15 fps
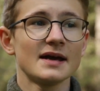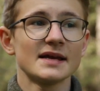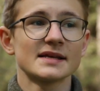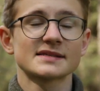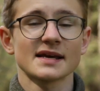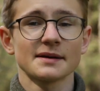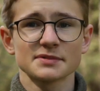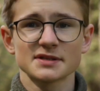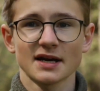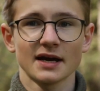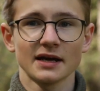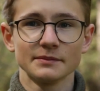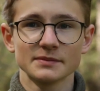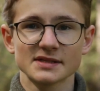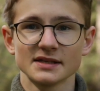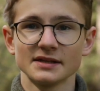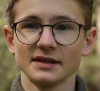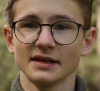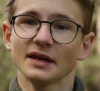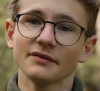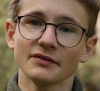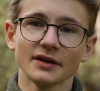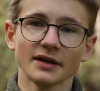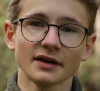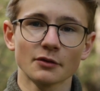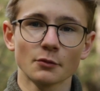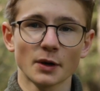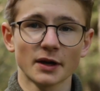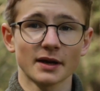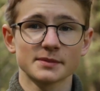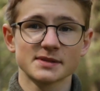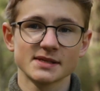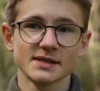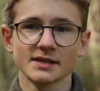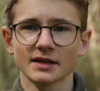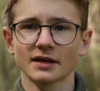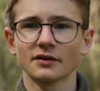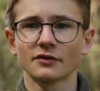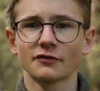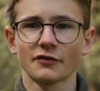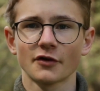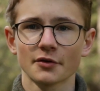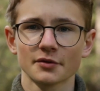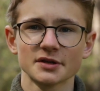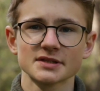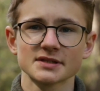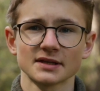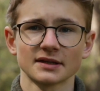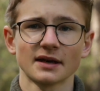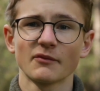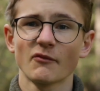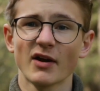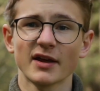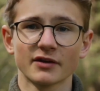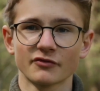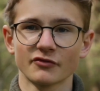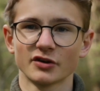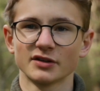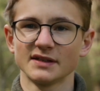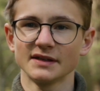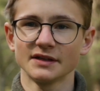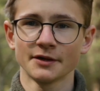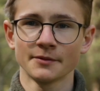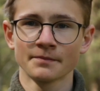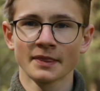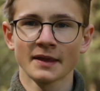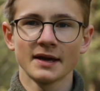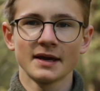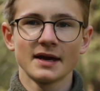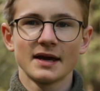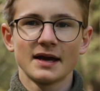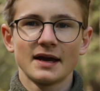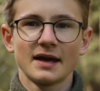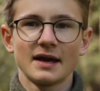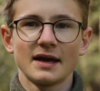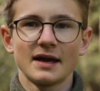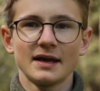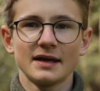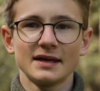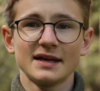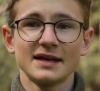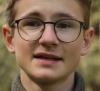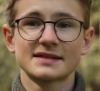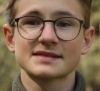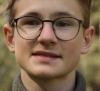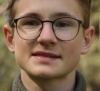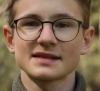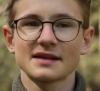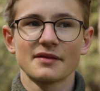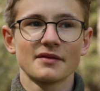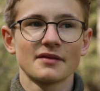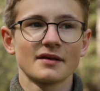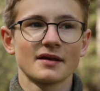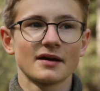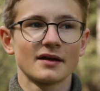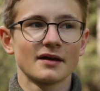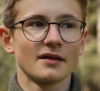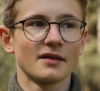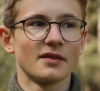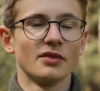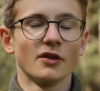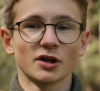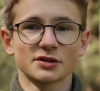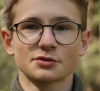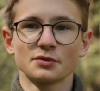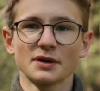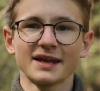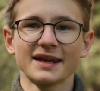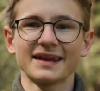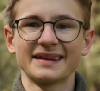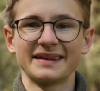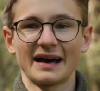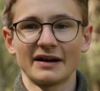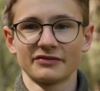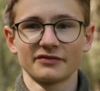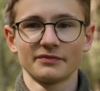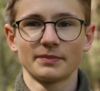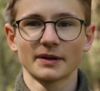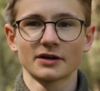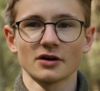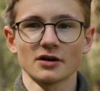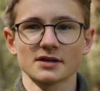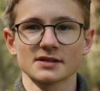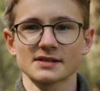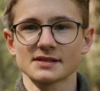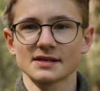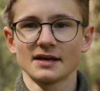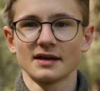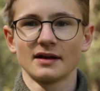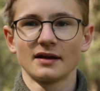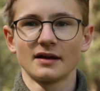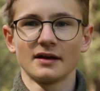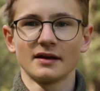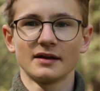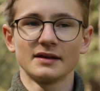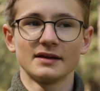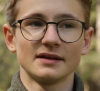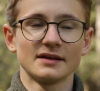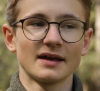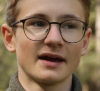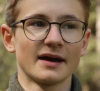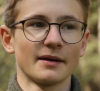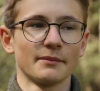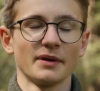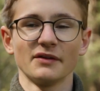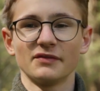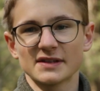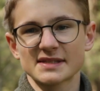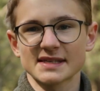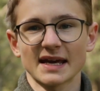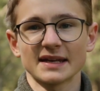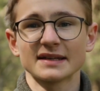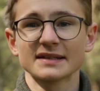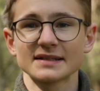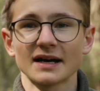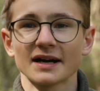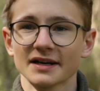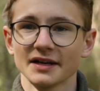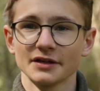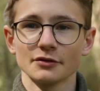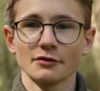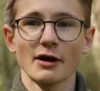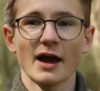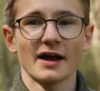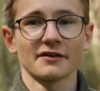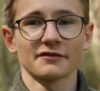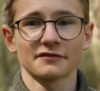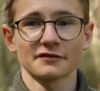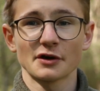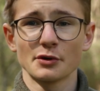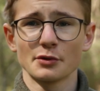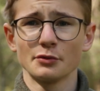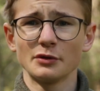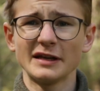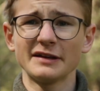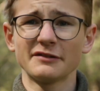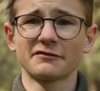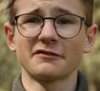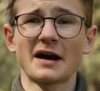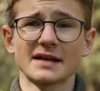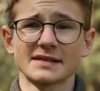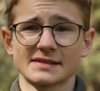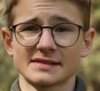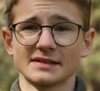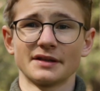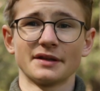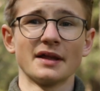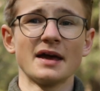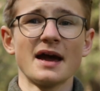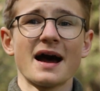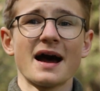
Sometimes in the evening when I'm sitting in the forest and I'm waiting for deer, it's not really enough, because if it's getting darker you have really fast and